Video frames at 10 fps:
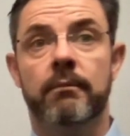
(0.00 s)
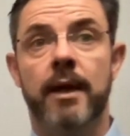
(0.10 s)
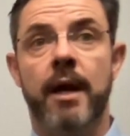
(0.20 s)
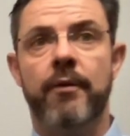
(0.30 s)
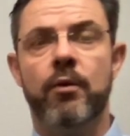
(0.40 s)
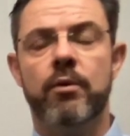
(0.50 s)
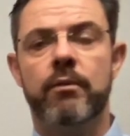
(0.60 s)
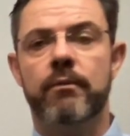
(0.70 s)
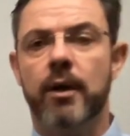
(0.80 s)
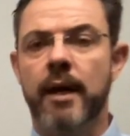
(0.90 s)
And I thought,
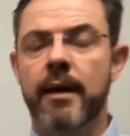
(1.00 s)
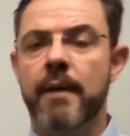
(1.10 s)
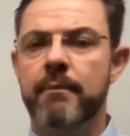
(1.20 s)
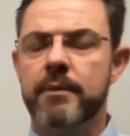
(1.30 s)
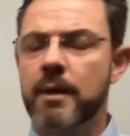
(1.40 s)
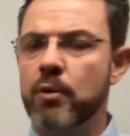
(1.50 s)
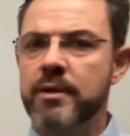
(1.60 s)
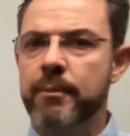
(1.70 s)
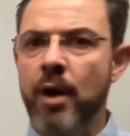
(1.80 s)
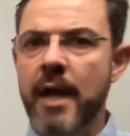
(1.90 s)
okay, I'm somewhat
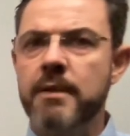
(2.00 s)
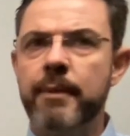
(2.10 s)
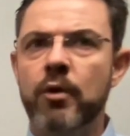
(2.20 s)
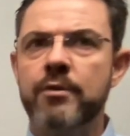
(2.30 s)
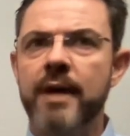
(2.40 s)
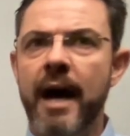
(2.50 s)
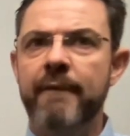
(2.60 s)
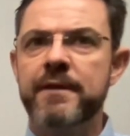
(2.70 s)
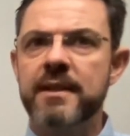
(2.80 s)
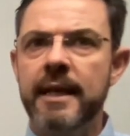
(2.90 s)
surprised because
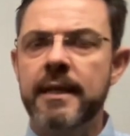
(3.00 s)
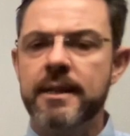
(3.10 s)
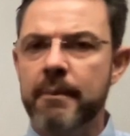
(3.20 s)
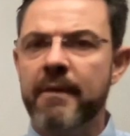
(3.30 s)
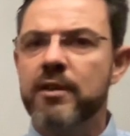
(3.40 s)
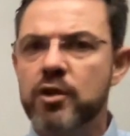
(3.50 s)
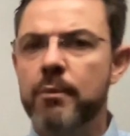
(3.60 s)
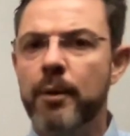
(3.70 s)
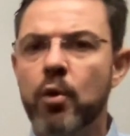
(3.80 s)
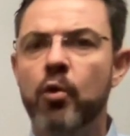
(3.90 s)
I've seen some of the
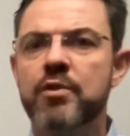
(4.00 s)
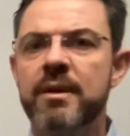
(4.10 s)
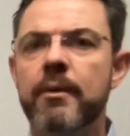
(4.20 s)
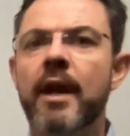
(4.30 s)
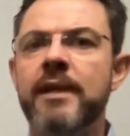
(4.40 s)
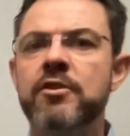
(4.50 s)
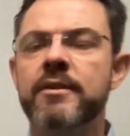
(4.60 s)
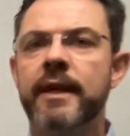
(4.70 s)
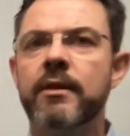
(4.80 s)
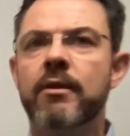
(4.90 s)
super cool
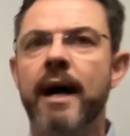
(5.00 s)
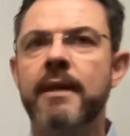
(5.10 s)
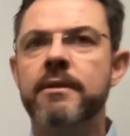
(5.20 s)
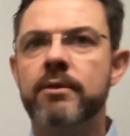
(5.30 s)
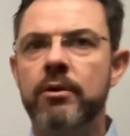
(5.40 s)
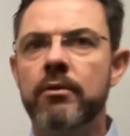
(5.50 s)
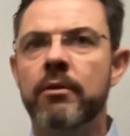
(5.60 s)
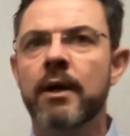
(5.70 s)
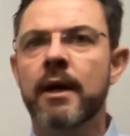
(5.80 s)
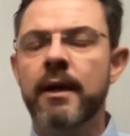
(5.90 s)
simulations that you guys
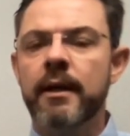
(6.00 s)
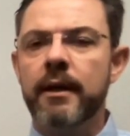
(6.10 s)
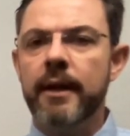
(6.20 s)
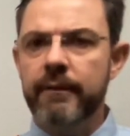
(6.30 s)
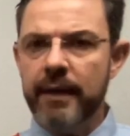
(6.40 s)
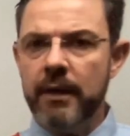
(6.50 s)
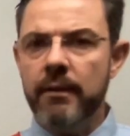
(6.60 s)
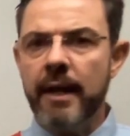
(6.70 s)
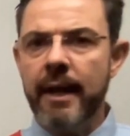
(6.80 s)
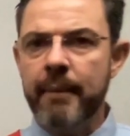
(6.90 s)
do in
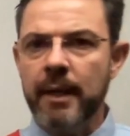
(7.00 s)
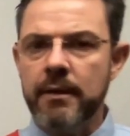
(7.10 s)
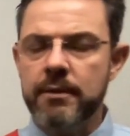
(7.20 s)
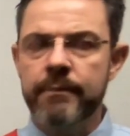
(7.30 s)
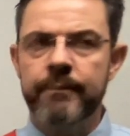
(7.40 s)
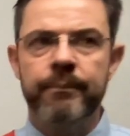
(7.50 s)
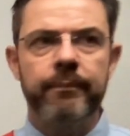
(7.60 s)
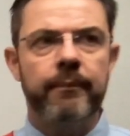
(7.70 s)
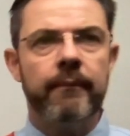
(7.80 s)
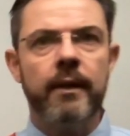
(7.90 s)
vehicle dynamics.
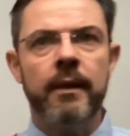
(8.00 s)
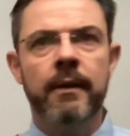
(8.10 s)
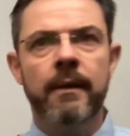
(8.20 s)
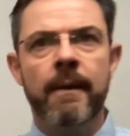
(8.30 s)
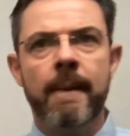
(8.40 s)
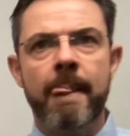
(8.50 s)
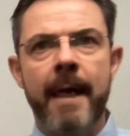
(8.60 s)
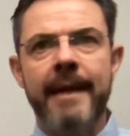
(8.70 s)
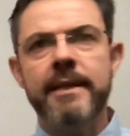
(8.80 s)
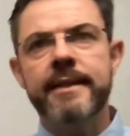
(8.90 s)

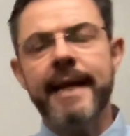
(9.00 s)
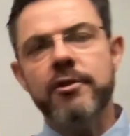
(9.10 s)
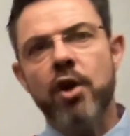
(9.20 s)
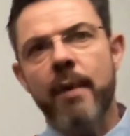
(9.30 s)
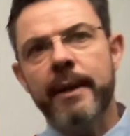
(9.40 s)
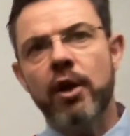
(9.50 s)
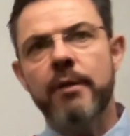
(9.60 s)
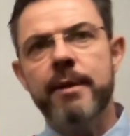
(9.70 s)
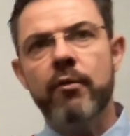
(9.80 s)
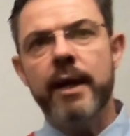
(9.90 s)
And his next comment
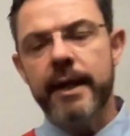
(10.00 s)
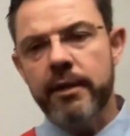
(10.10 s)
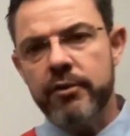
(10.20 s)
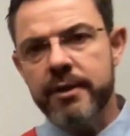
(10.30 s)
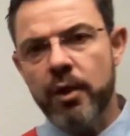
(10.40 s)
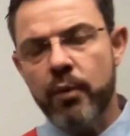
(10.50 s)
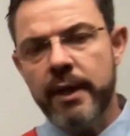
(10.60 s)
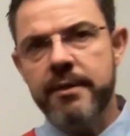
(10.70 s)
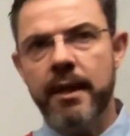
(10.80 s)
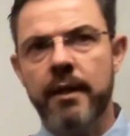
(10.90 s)
got me really interested when
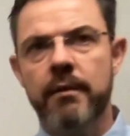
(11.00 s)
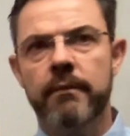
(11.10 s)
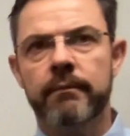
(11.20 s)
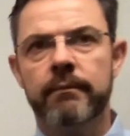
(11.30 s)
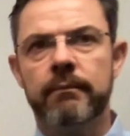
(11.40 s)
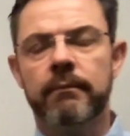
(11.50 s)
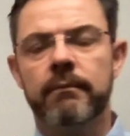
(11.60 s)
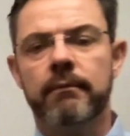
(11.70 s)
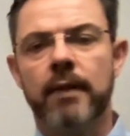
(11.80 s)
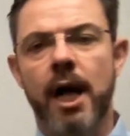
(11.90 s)
he said,
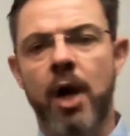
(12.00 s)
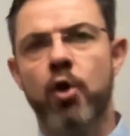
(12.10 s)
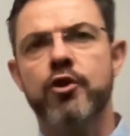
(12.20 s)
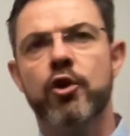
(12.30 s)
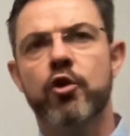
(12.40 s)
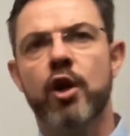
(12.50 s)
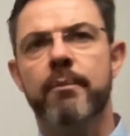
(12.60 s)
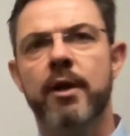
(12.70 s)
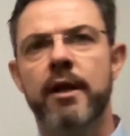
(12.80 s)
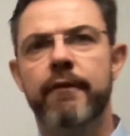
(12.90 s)
I also do
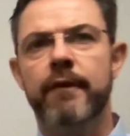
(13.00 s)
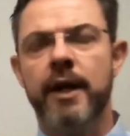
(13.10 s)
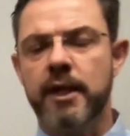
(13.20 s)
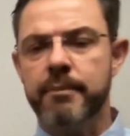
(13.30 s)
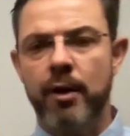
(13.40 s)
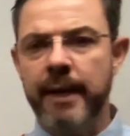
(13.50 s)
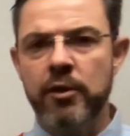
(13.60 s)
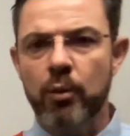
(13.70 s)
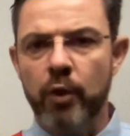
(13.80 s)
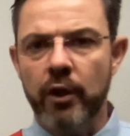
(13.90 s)
not believe in
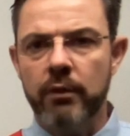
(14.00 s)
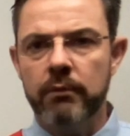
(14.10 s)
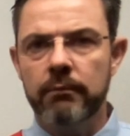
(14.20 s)
experimental work.